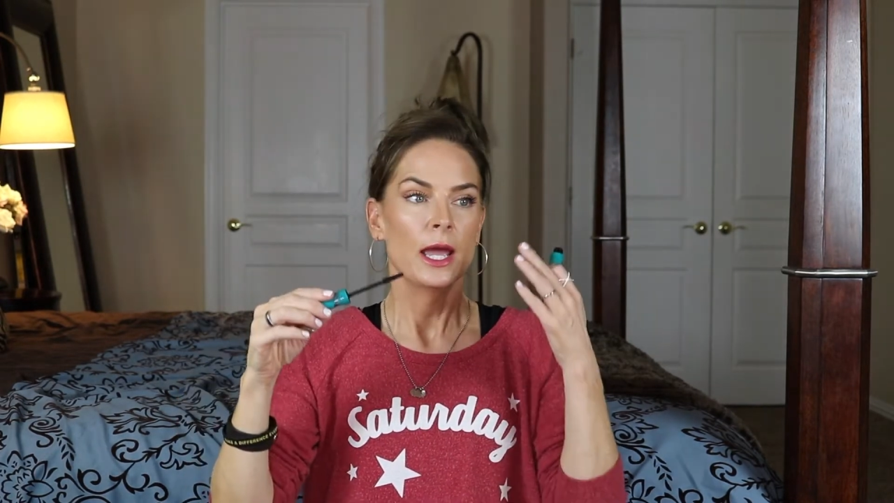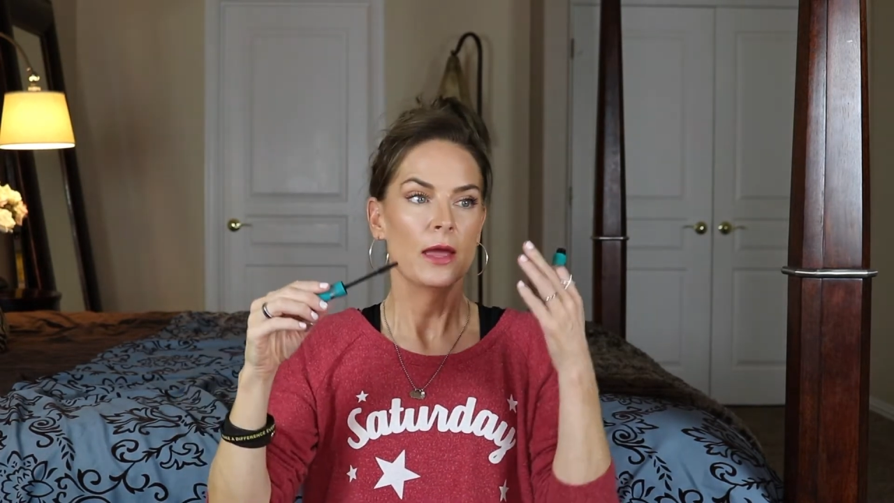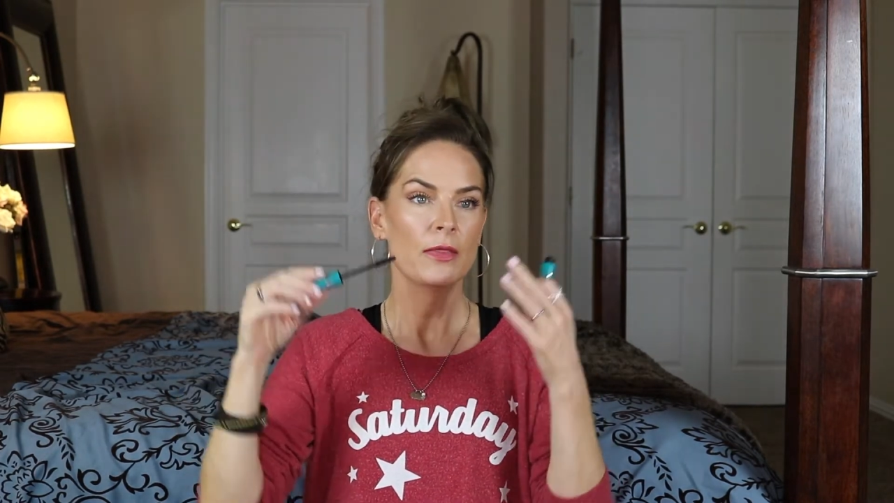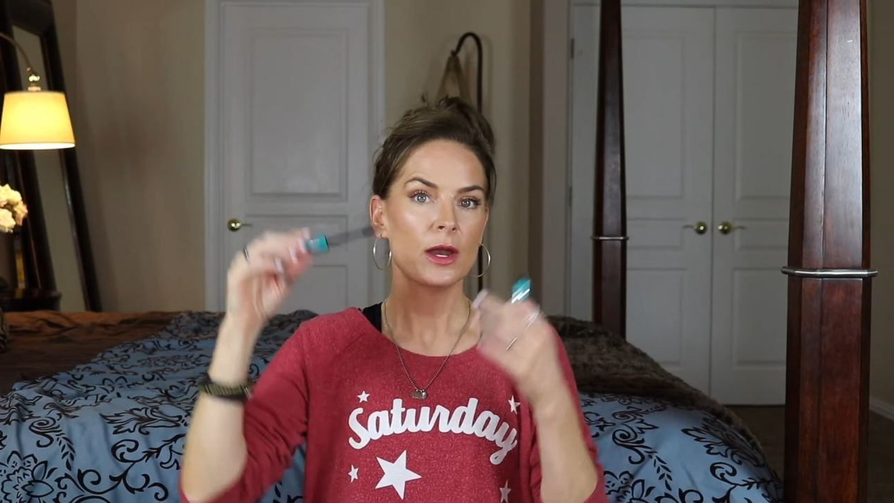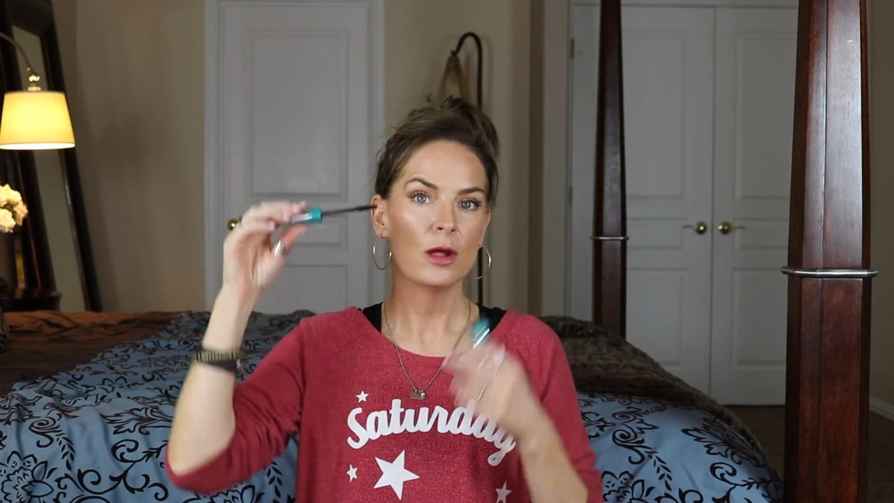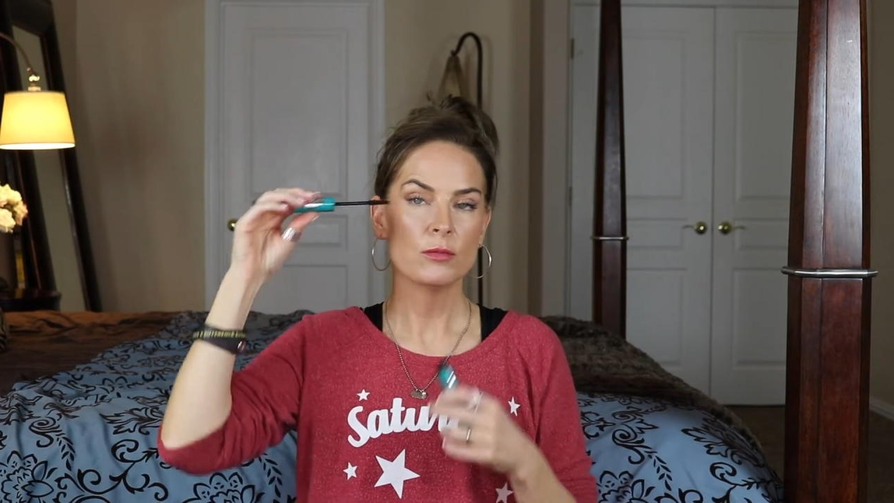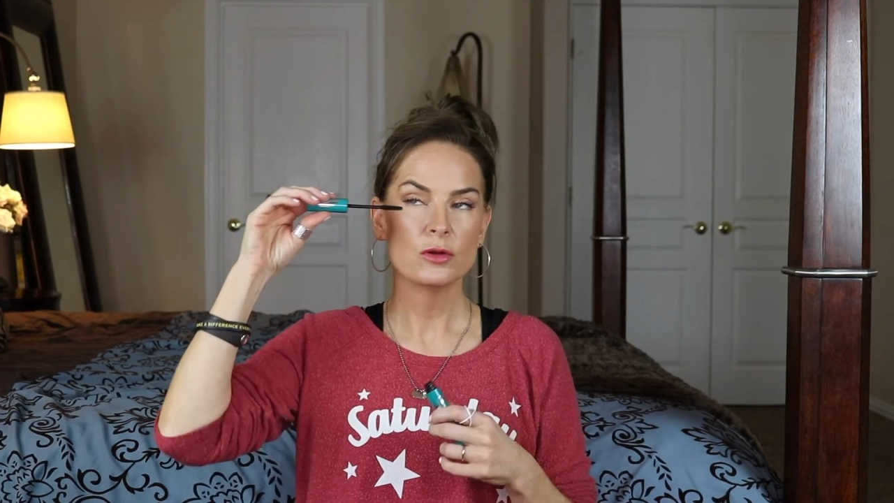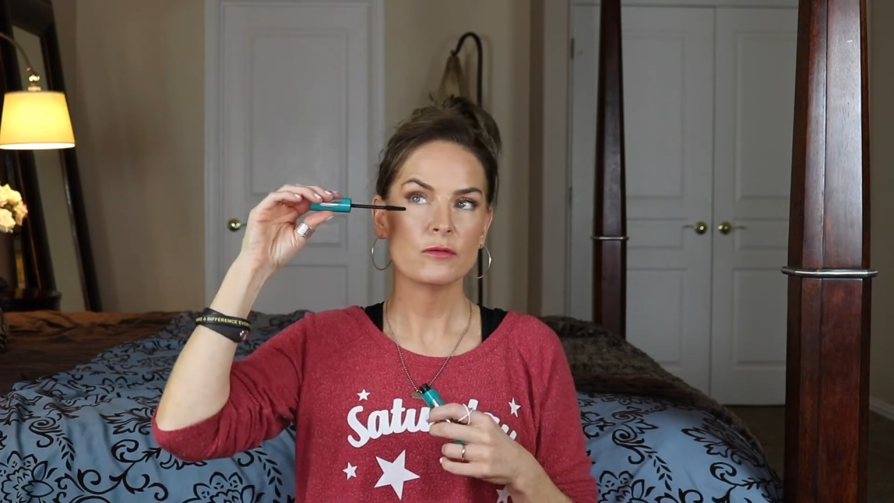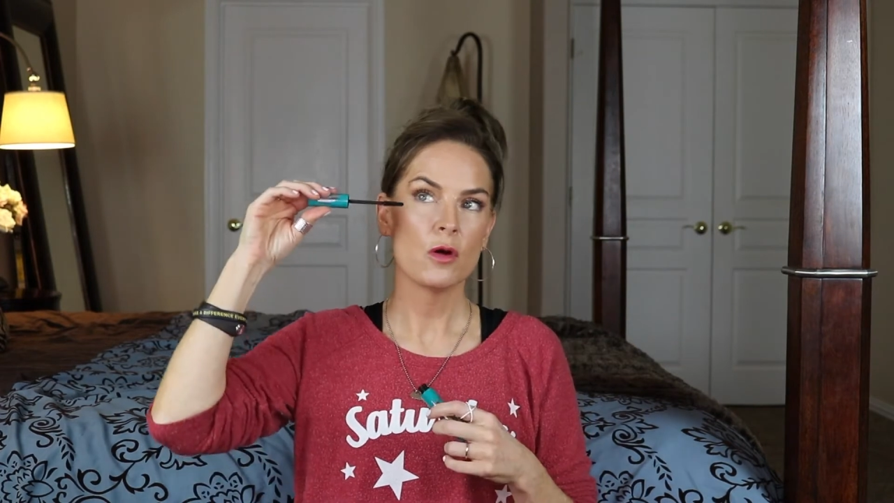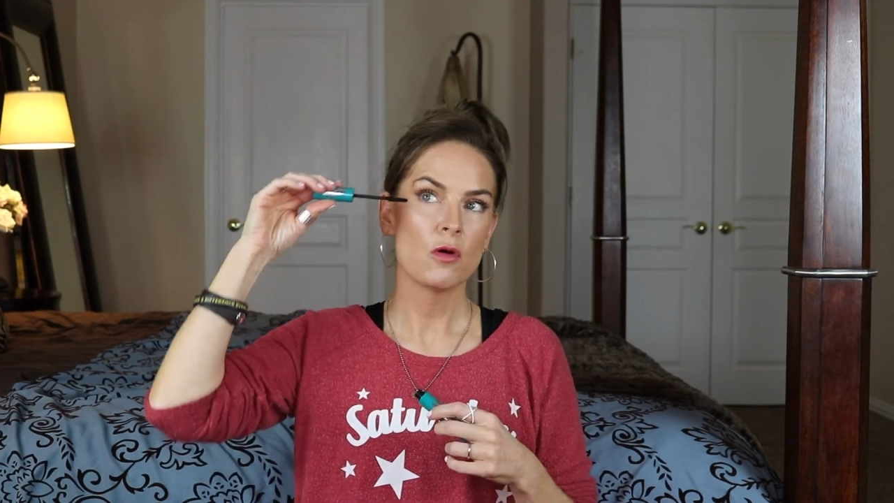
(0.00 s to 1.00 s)
and then I'll
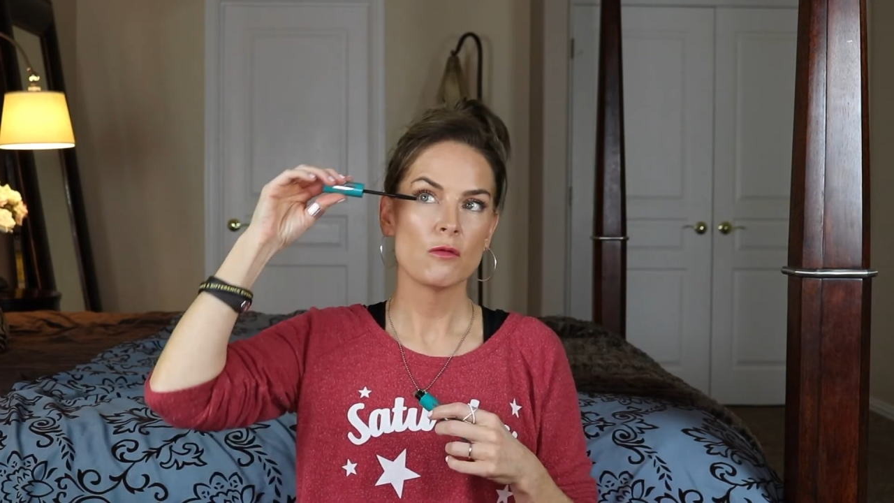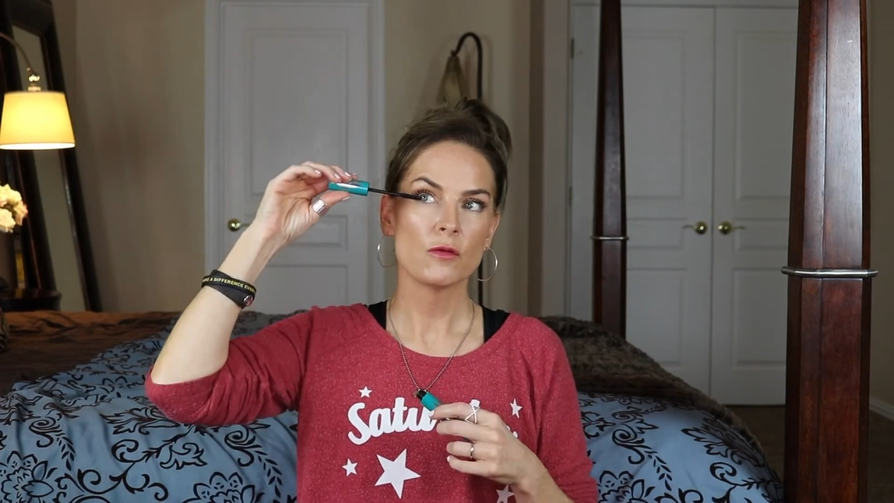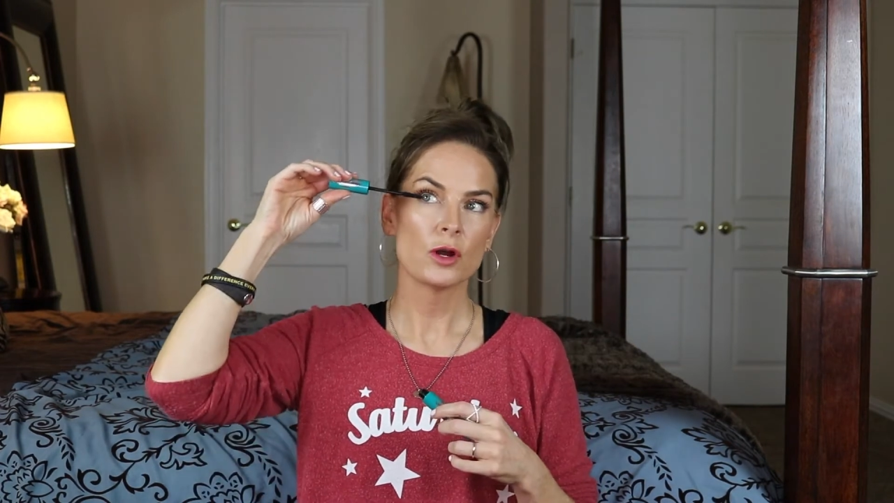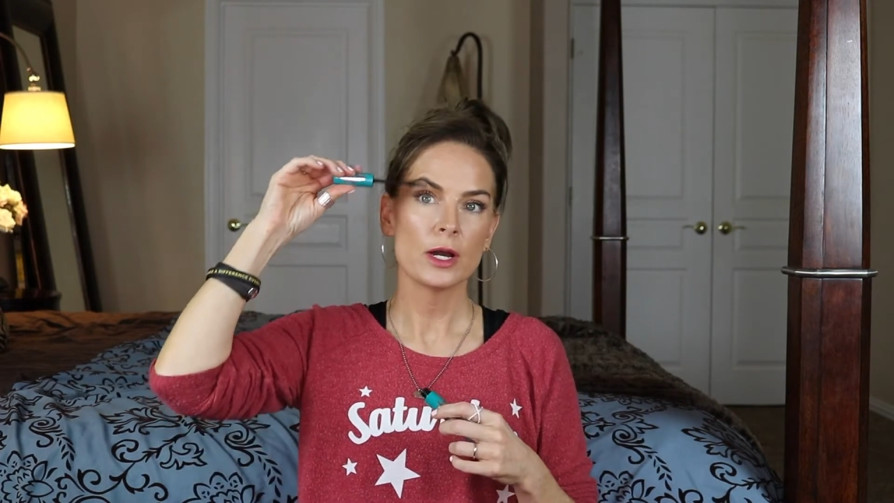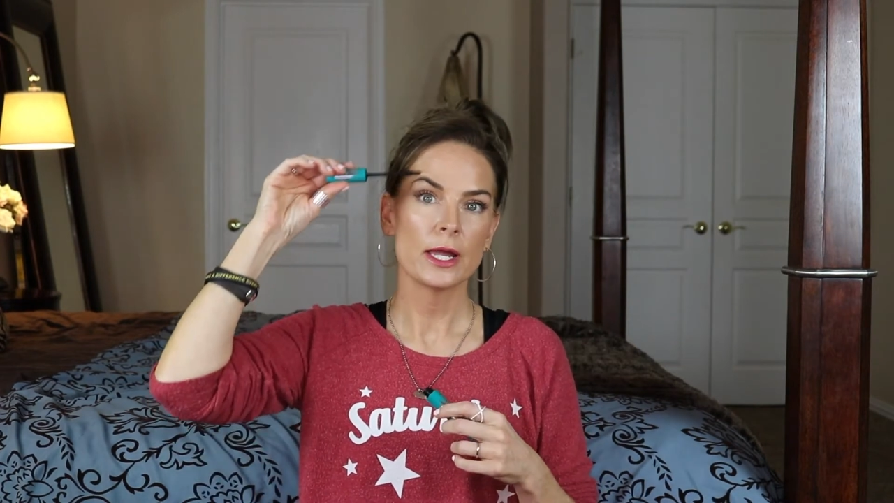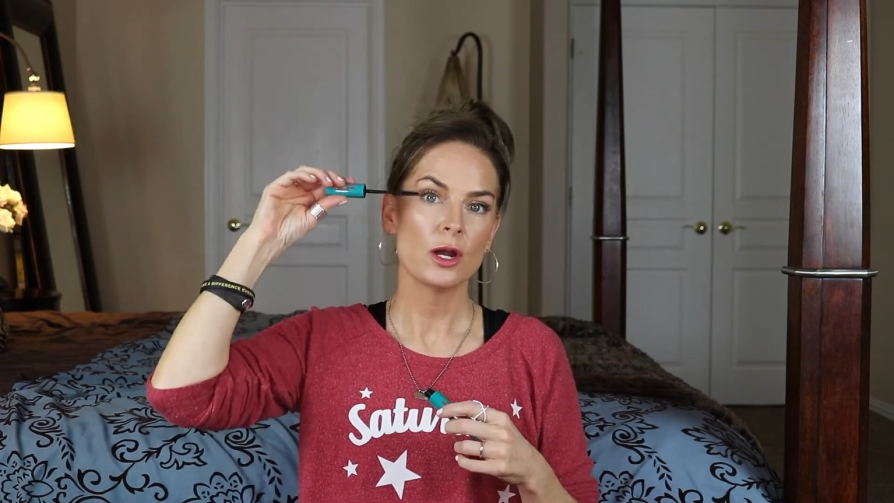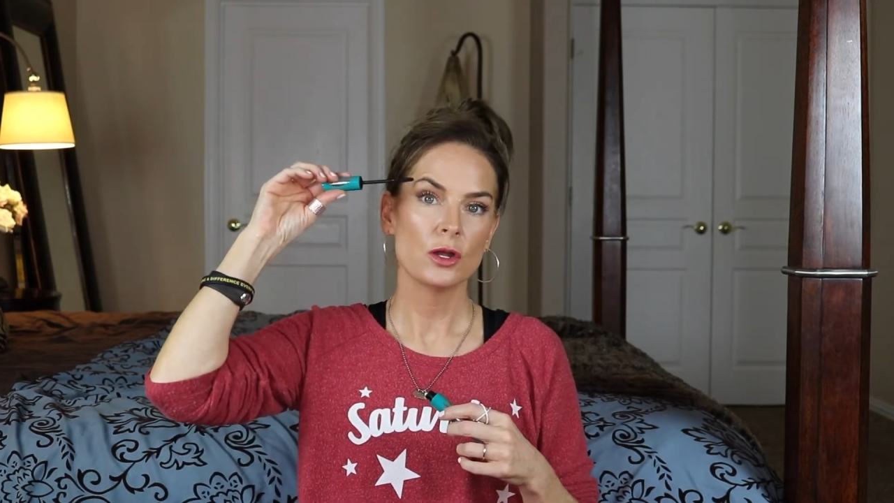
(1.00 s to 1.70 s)
move over and